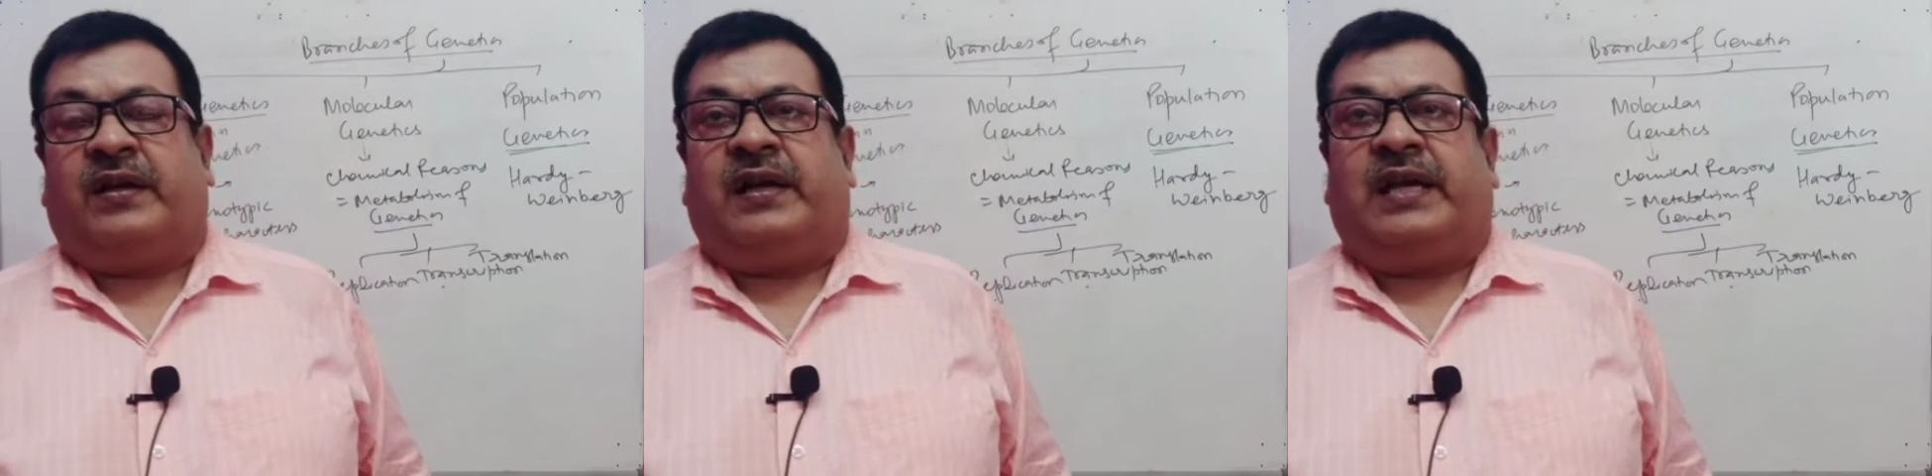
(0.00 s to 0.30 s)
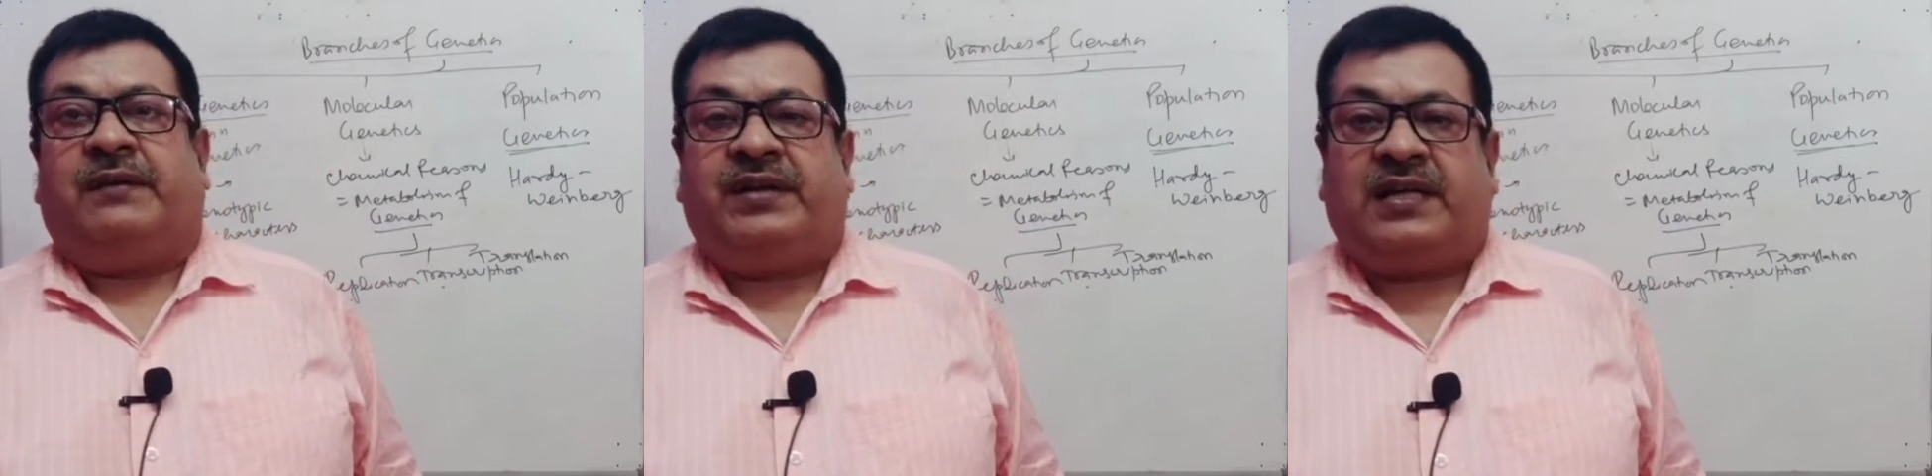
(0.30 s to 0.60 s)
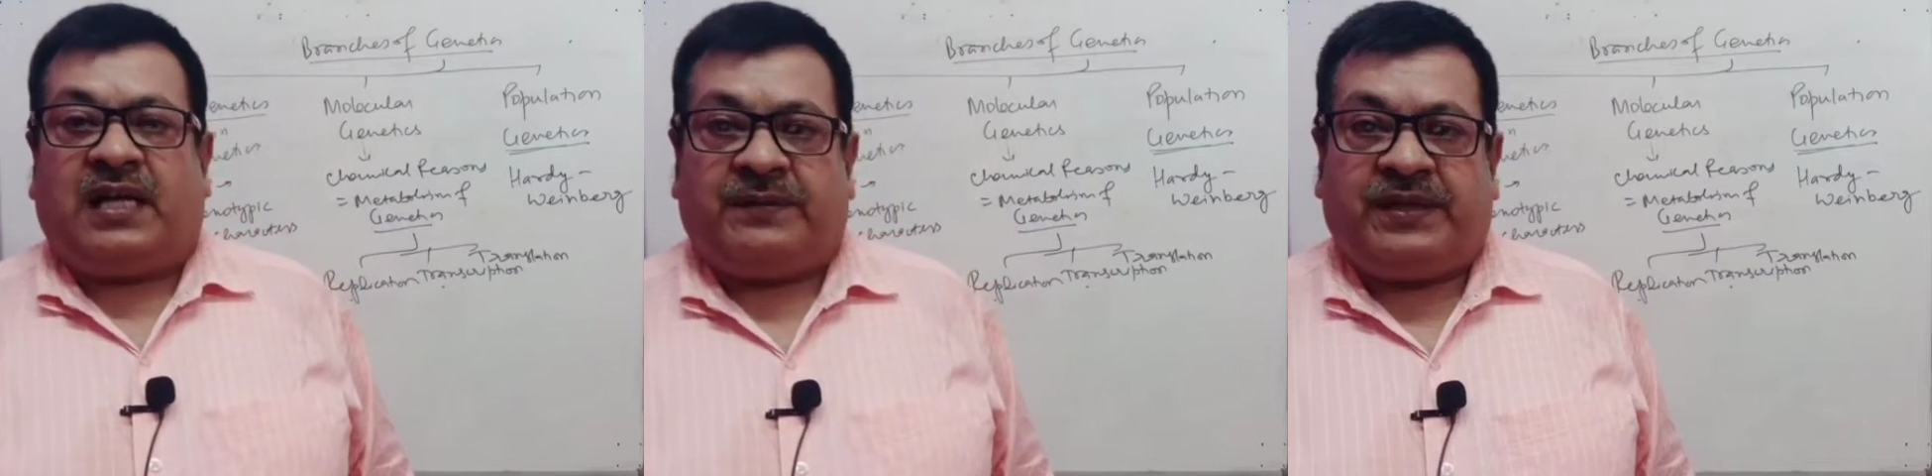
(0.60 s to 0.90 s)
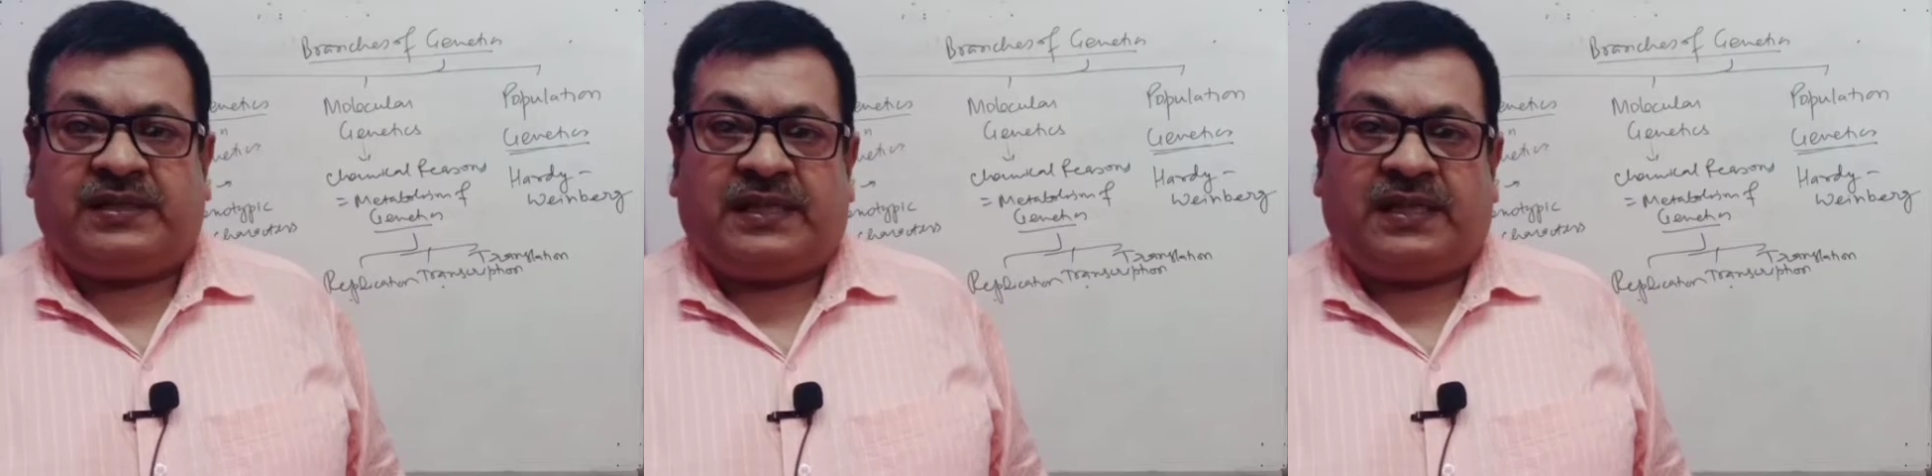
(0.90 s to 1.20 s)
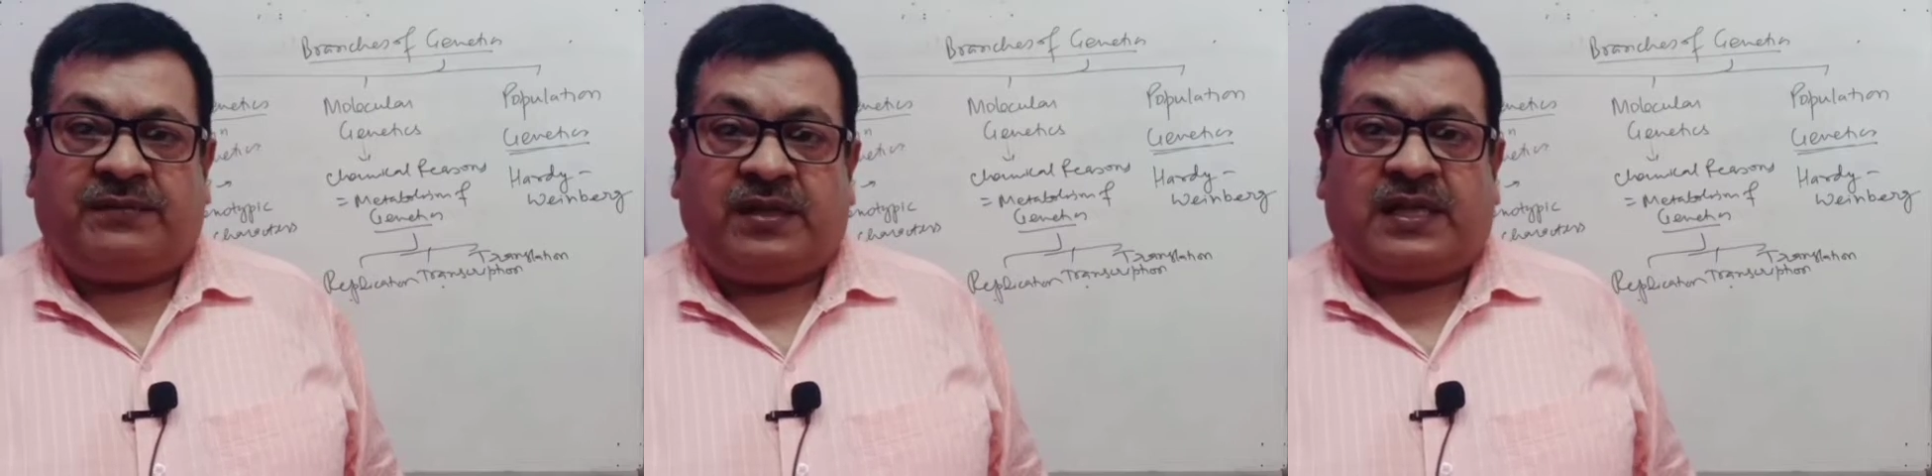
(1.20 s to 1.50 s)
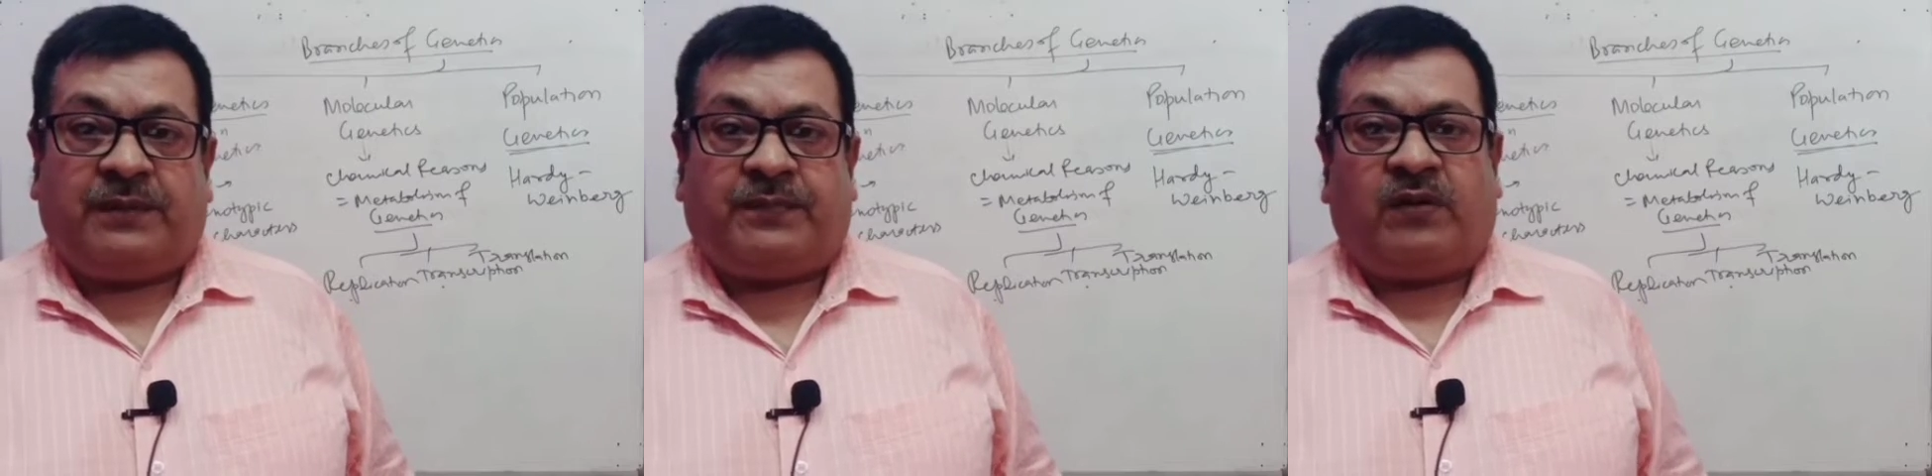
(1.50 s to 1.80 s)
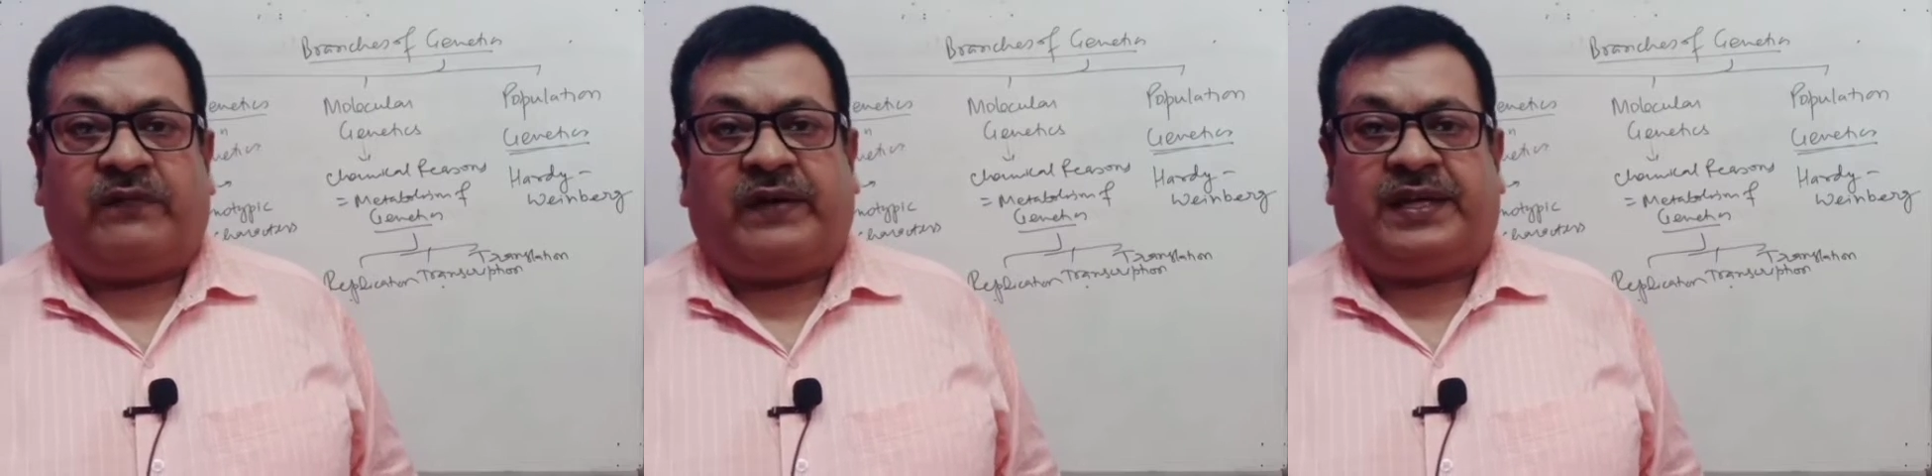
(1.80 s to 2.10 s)
every type, each and every type
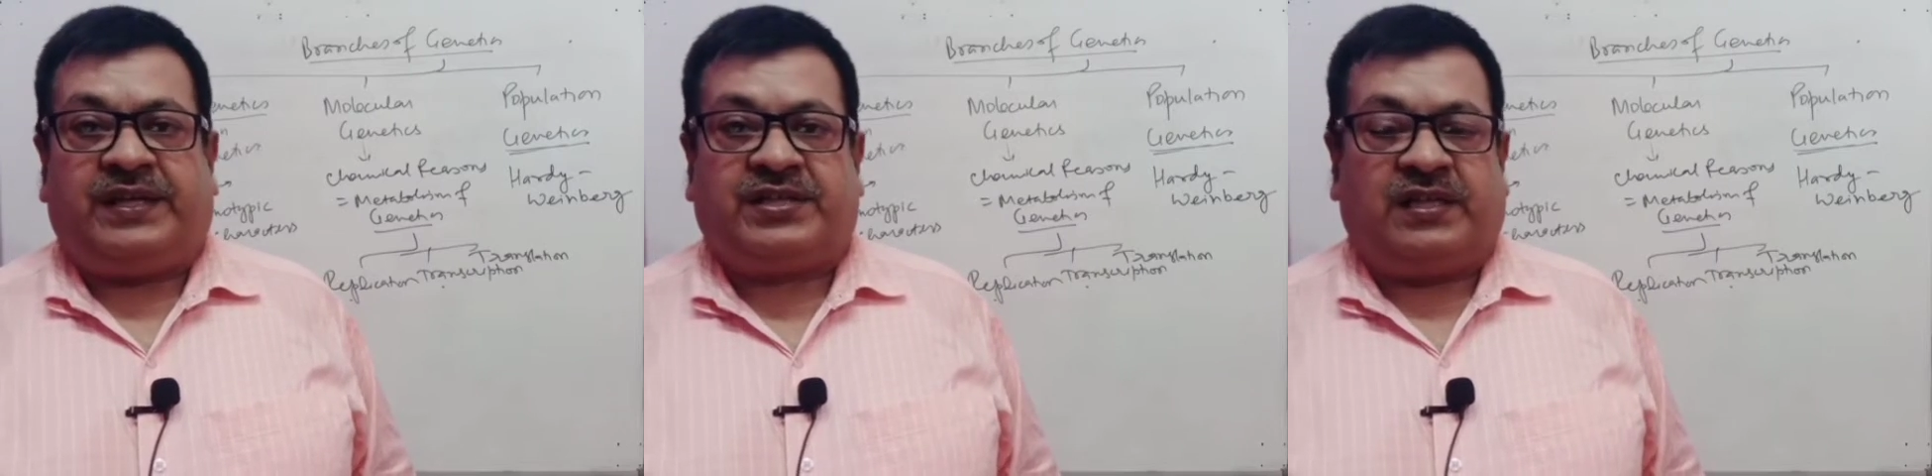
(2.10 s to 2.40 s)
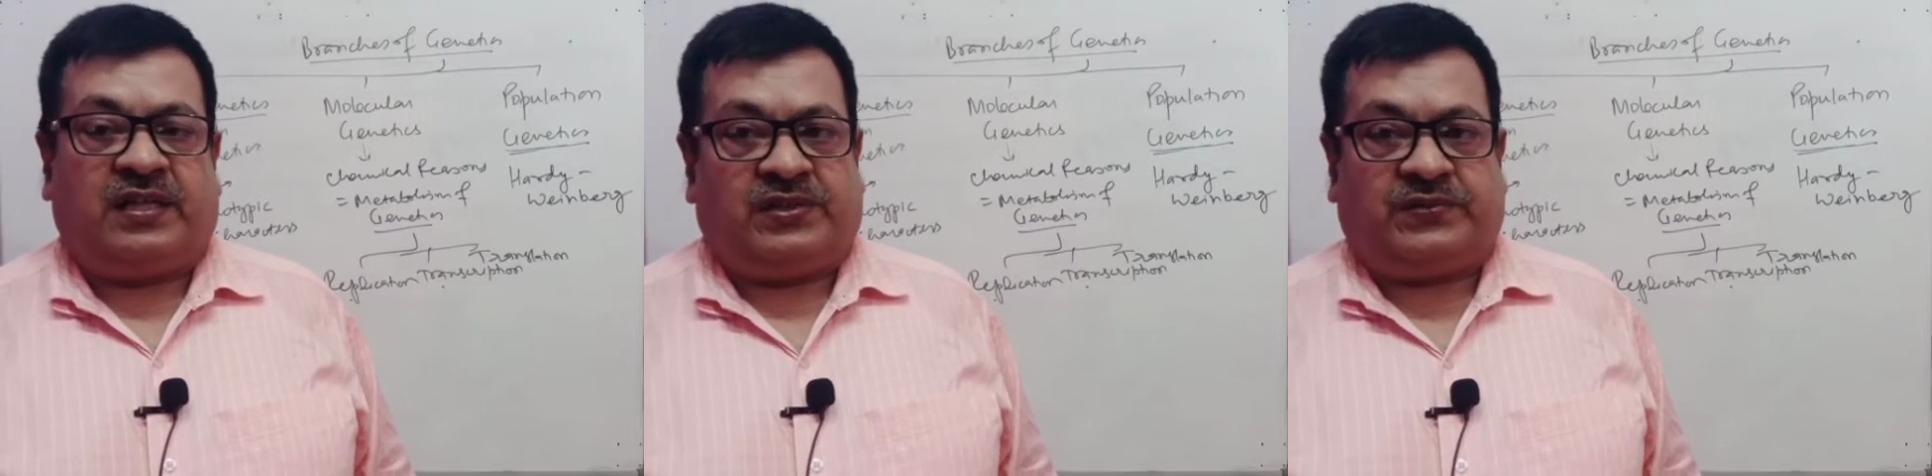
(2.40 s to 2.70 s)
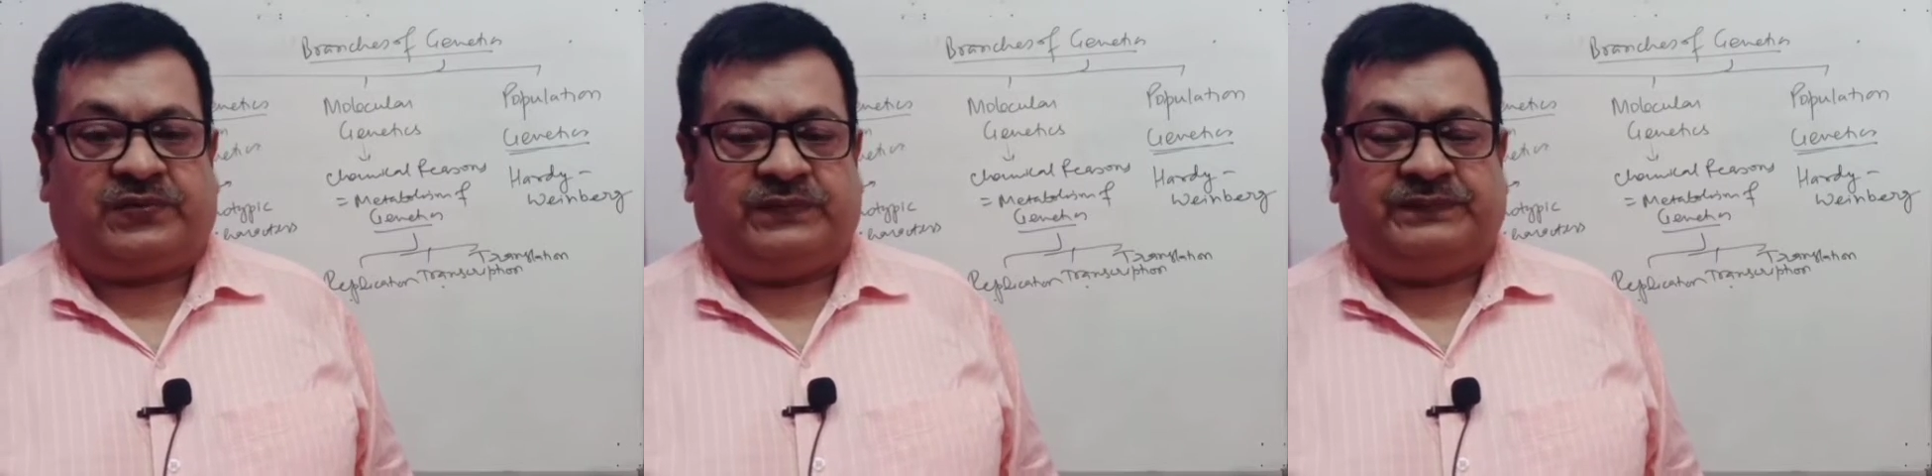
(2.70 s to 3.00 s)
of variation also.